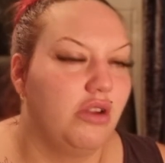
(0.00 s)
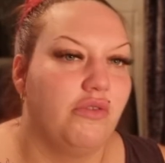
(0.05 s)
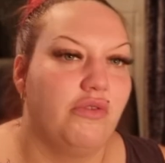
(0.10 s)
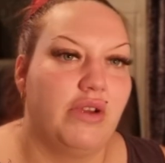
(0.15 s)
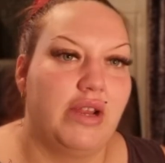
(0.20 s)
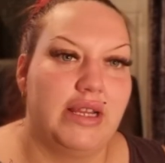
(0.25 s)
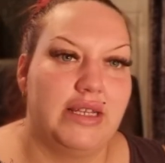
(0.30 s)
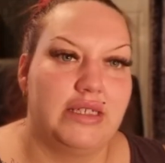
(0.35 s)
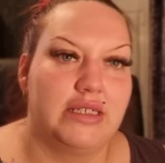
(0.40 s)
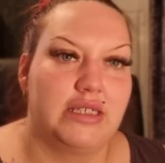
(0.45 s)

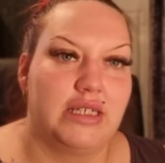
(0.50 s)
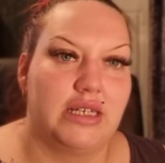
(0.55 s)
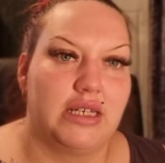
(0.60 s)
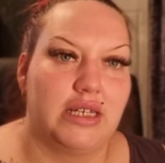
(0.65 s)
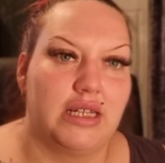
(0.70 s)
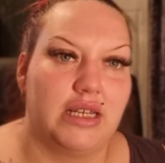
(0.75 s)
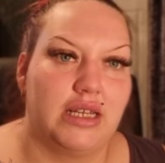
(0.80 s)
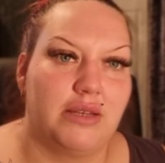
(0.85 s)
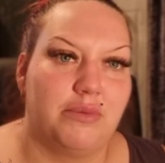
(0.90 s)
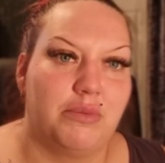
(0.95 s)

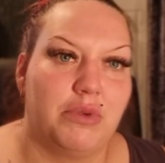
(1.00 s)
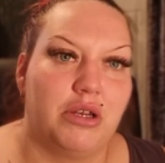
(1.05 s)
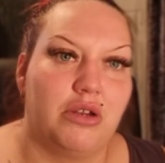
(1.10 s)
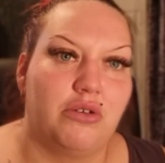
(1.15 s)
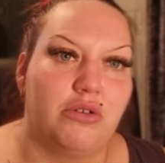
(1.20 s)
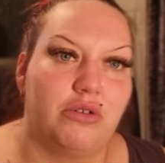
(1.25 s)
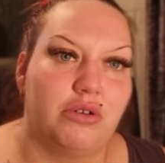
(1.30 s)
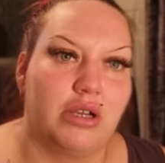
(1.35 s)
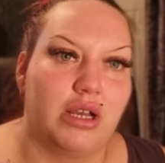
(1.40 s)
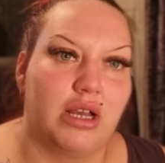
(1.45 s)
Recently,
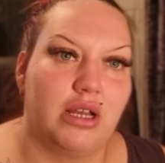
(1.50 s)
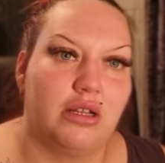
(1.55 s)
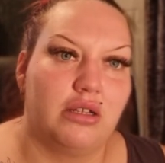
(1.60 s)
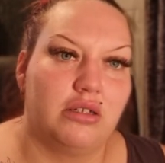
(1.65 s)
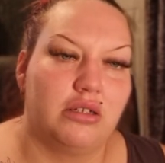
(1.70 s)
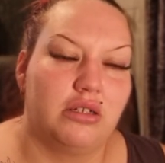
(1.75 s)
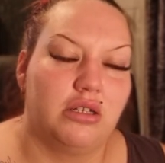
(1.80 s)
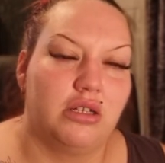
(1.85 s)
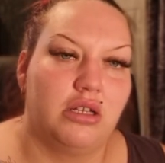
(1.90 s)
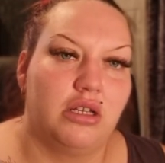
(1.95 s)
Mallorca.
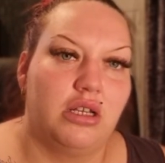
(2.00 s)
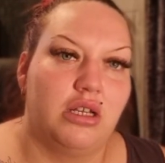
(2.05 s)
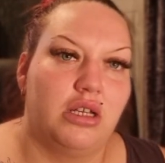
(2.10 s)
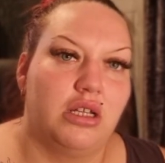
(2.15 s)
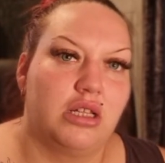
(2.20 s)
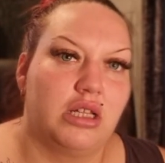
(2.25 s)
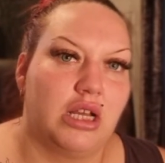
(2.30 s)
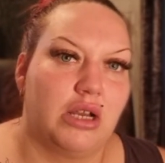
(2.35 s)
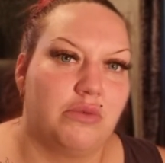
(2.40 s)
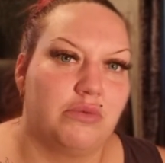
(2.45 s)

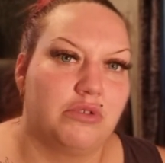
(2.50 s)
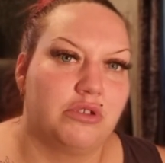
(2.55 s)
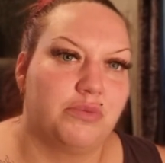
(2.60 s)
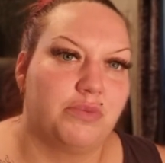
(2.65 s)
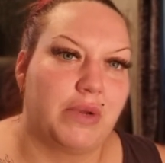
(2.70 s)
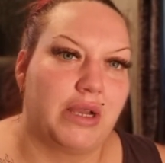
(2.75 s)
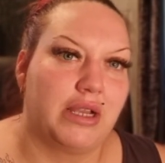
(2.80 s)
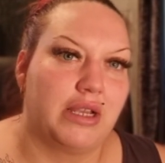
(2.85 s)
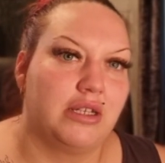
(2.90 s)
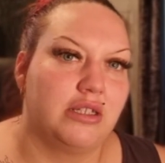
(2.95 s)
That was
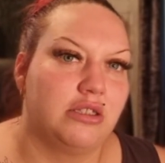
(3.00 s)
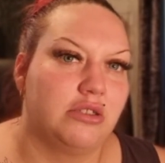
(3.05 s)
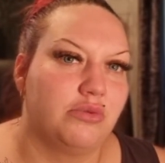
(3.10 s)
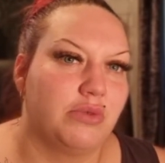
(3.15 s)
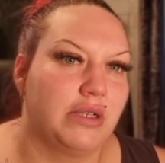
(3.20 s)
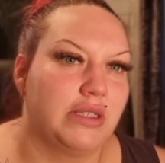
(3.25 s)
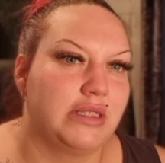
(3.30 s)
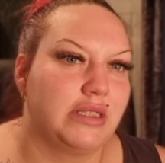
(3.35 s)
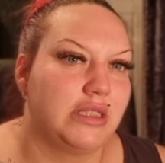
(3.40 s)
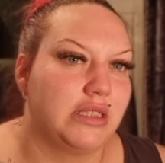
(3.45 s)
back in
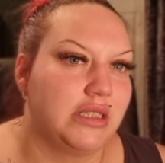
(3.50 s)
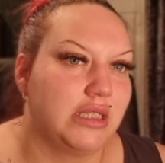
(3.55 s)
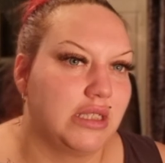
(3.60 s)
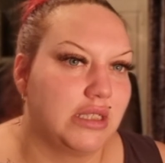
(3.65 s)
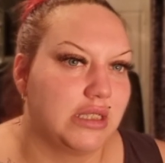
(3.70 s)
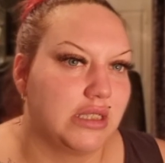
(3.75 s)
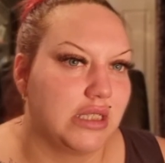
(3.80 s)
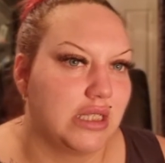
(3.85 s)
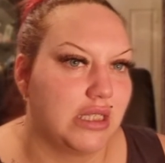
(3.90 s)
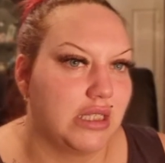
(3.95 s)

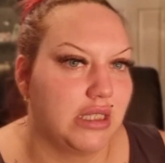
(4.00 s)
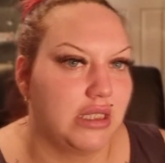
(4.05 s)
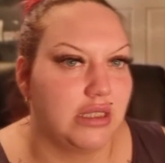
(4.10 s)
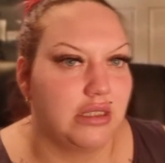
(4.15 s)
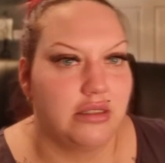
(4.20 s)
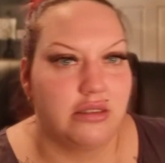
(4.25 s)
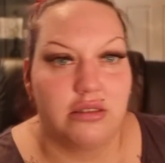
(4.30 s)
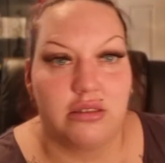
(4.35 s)
2016,